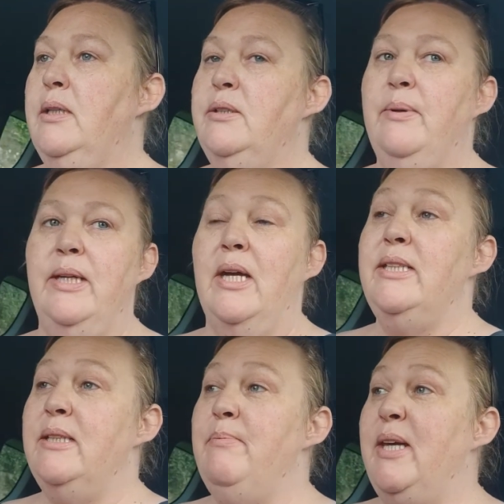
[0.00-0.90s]
do any. I
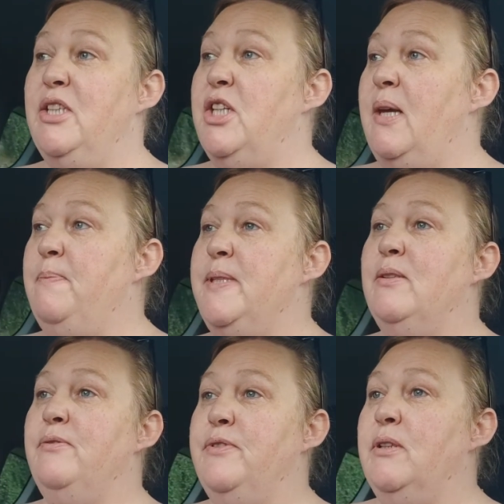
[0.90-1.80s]
did make shapes
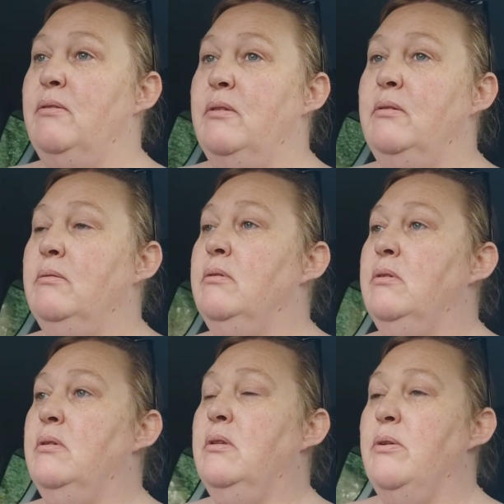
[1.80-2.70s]
of going
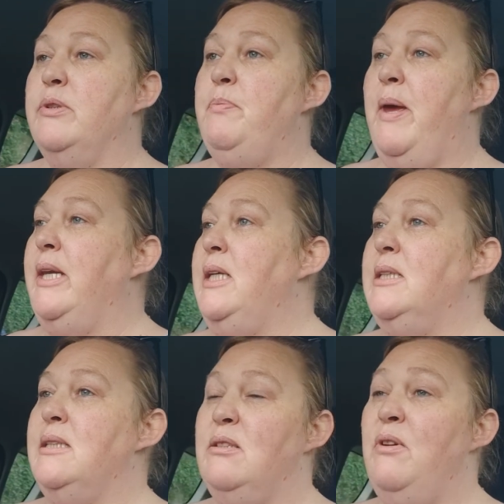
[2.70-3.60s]
to
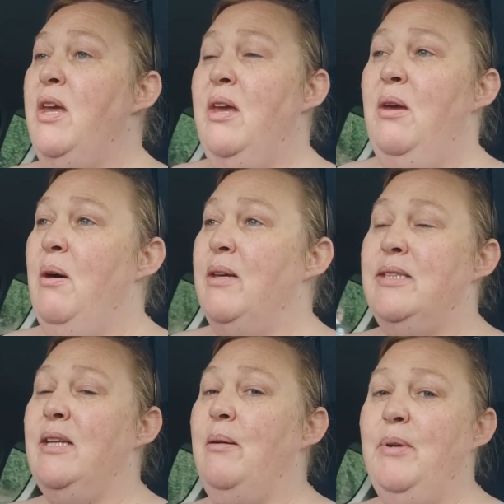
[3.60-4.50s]
Penneys and stuff. I
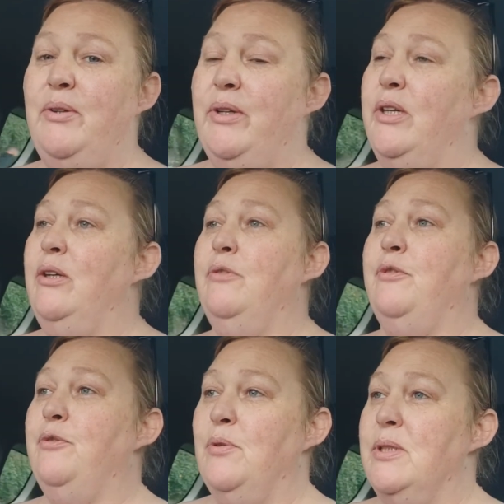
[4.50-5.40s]
said, I'm not going to queue for
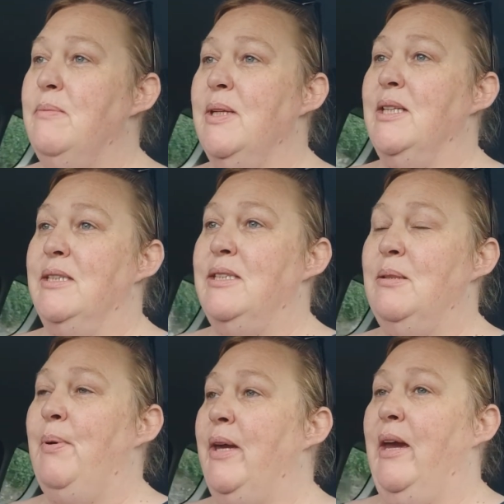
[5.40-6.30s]
40 minutes
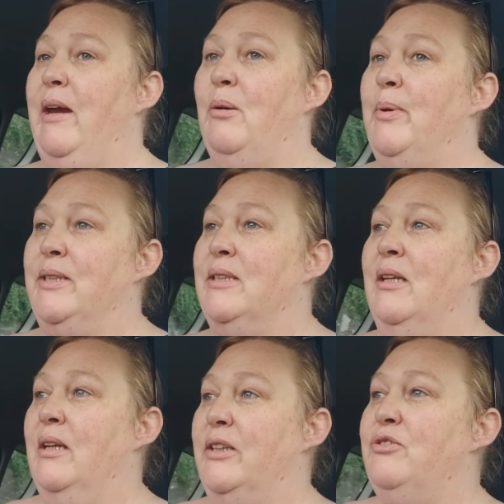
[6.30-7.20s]
to buy a hairband and
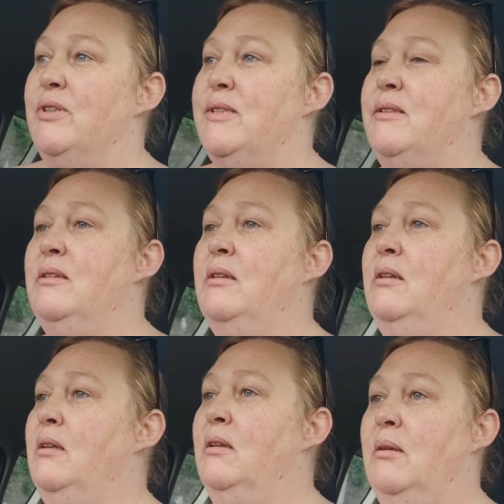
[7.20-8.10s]
a night dress.
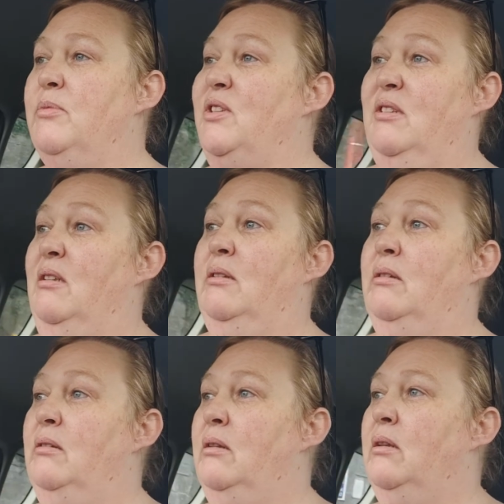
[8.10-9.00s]
I'm just not.
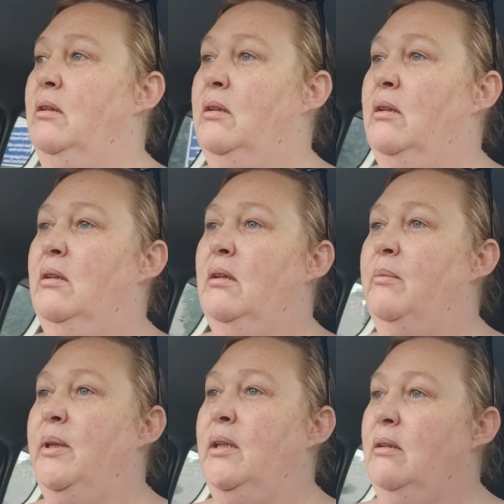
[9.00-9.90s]
I
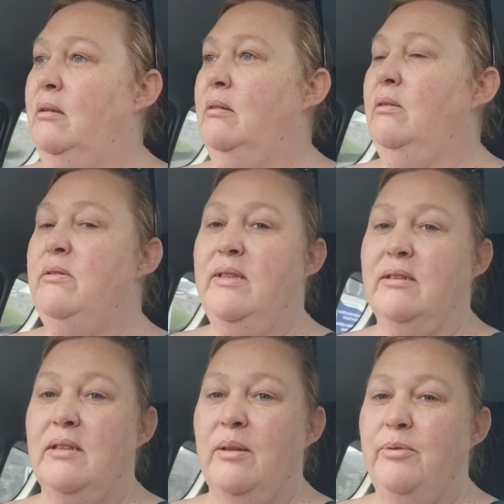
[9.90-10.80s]
mean, who's
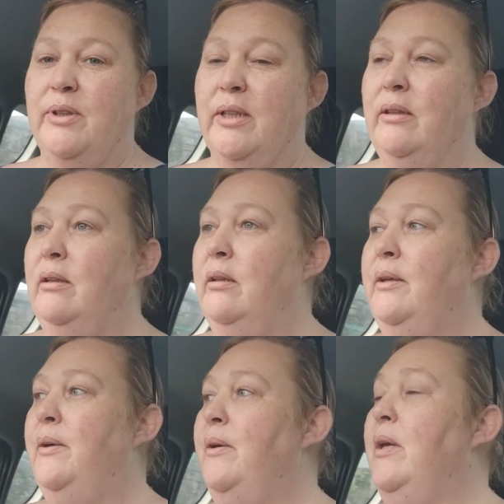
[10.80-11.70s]
got time for
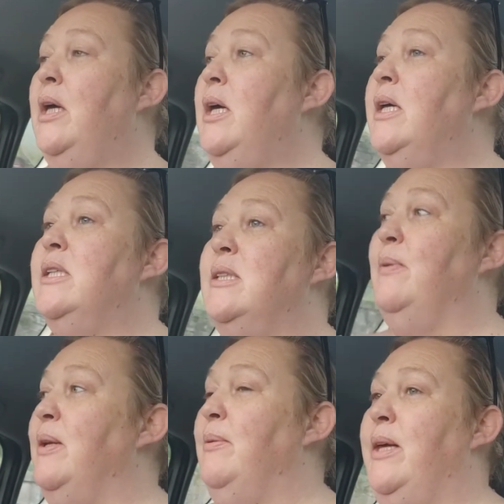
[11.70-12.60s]
that? So
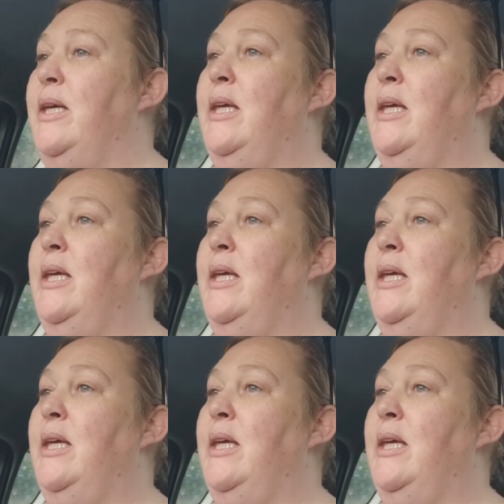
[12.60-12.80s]
anyway,